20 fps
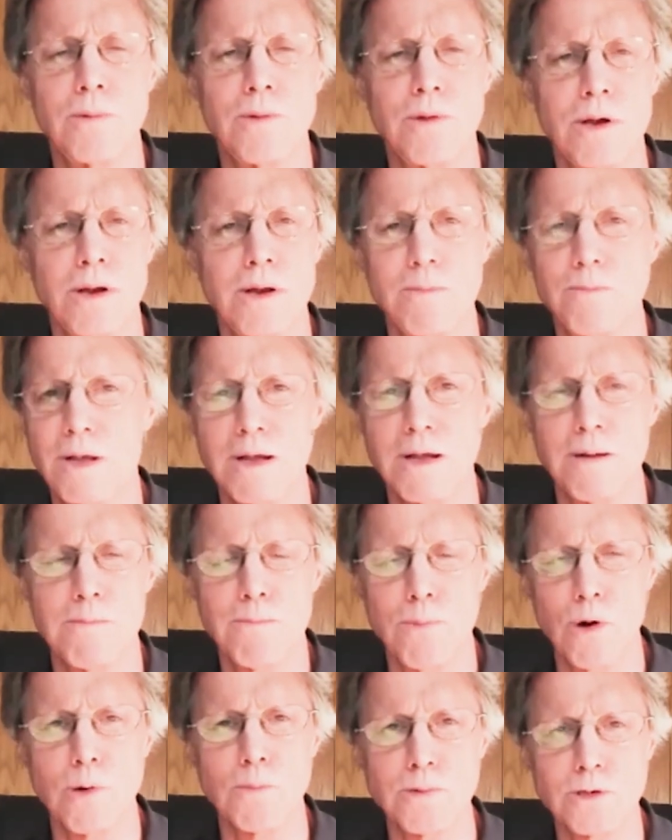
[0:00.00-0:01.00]
Per- they
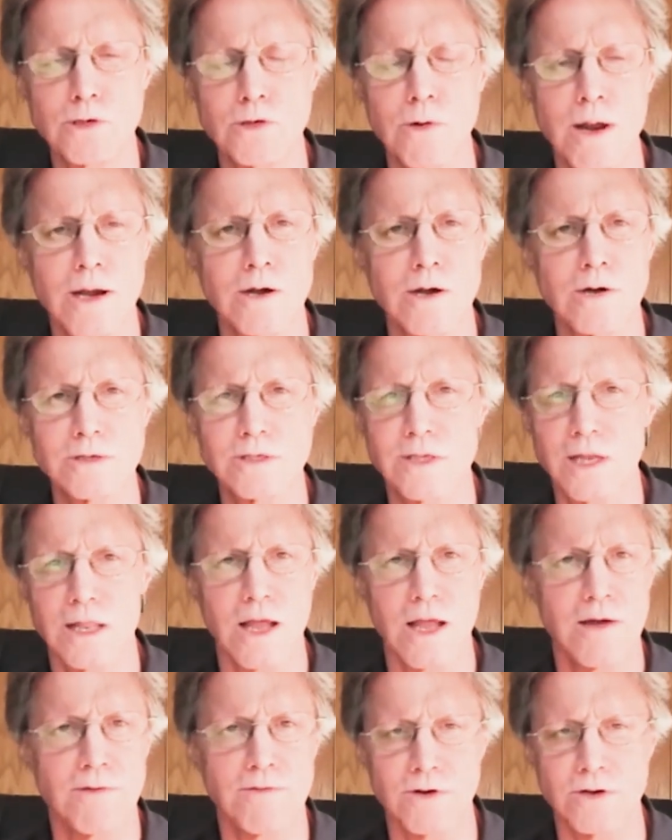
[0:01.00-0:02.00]
become perpetrators
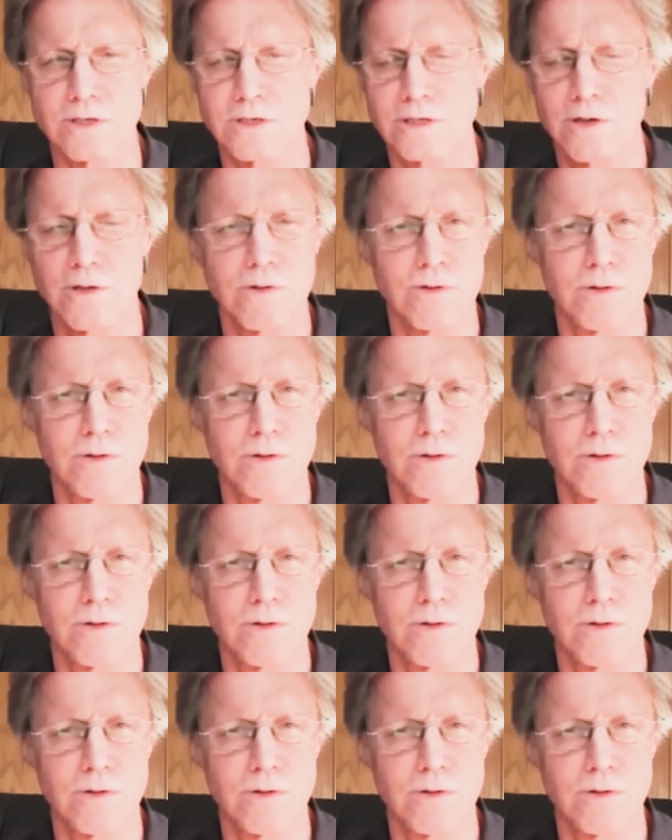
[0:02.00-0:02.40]
and lovers,